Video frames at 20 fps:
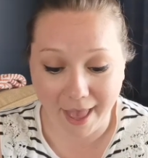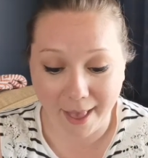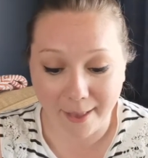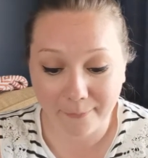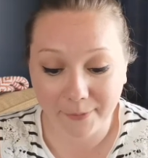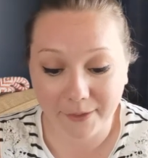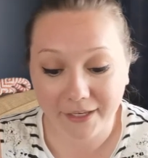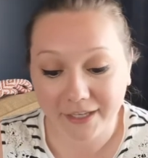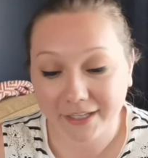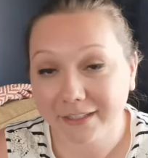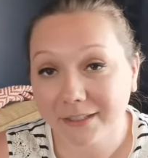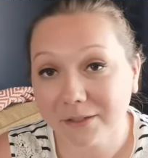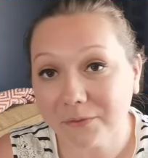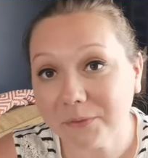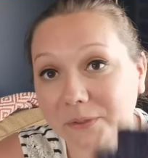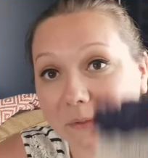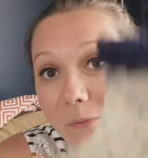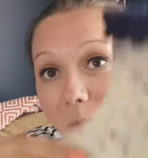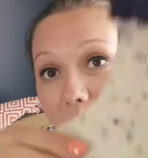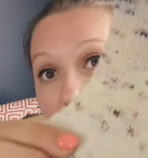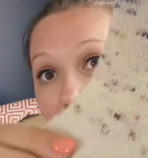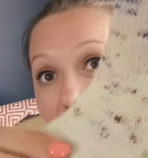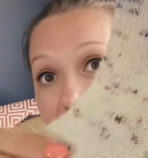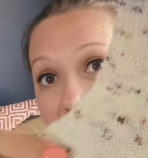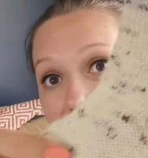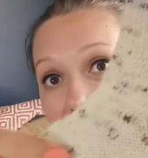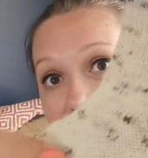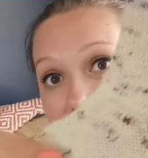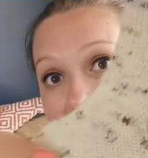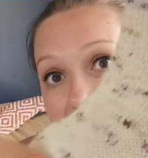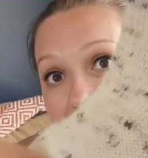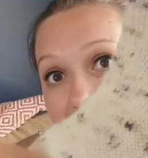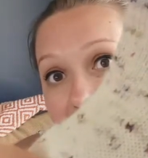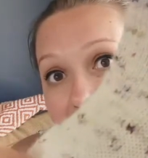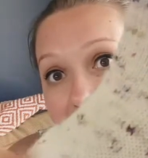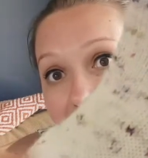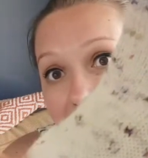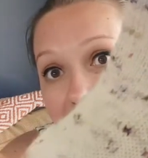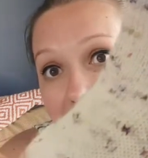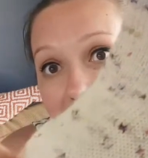And because it was white,
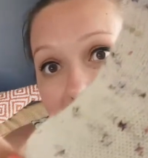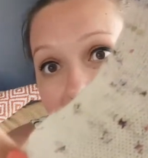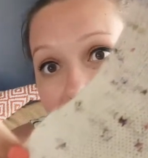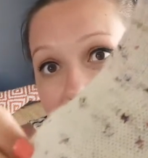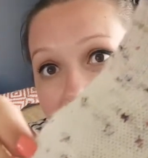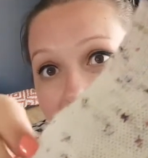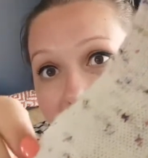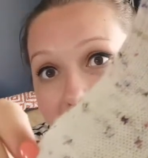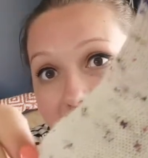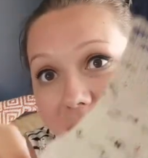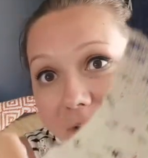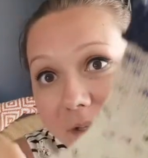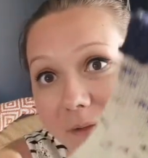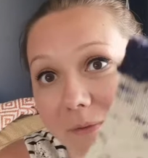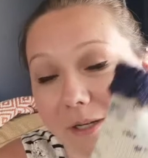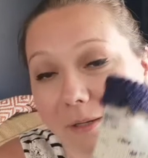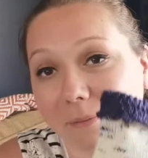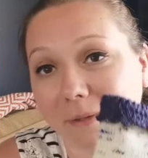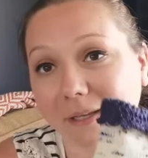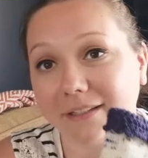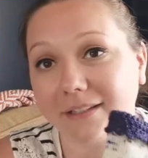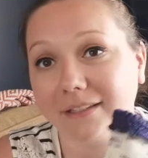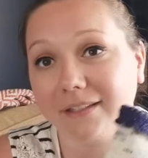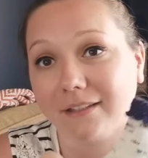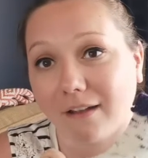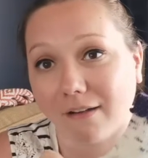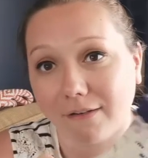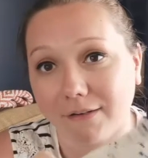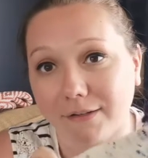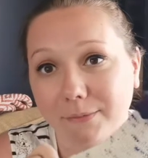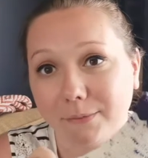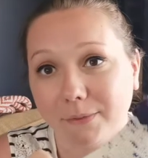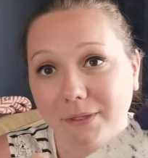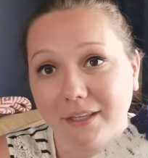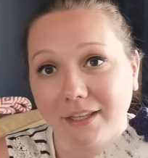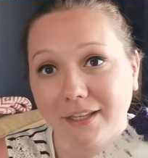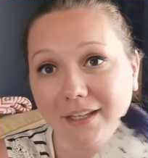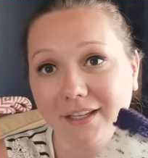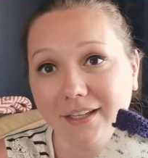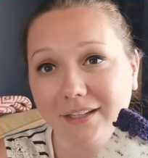I didn't really want to make socks
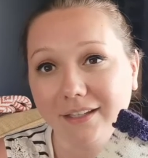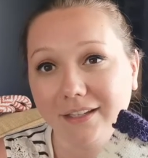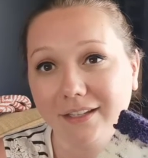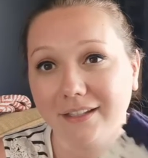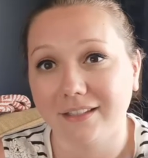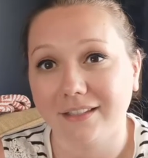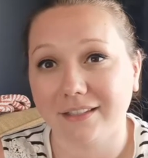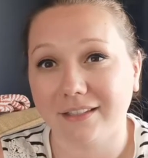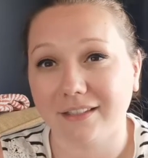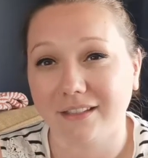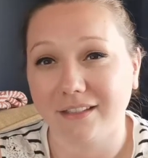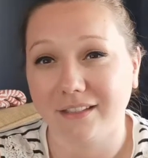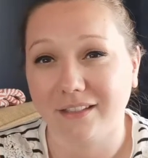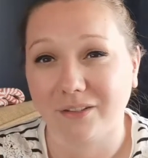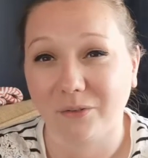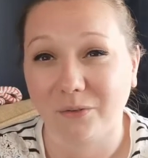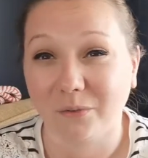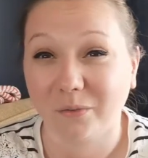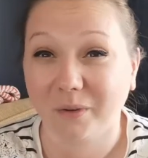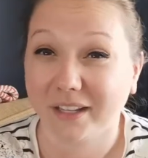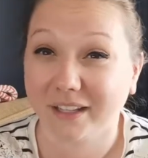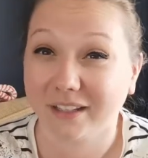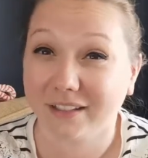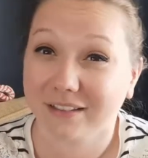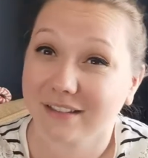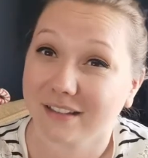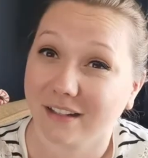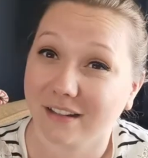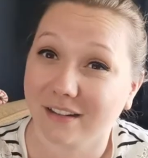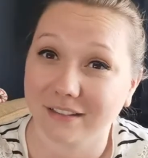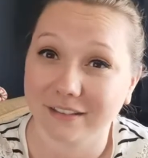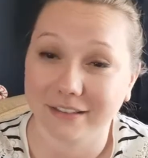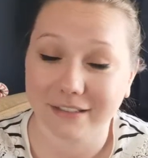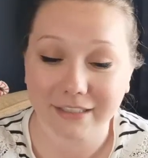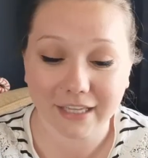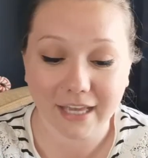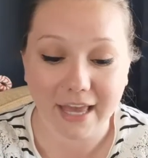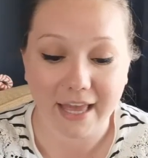with it because, you know, white socks.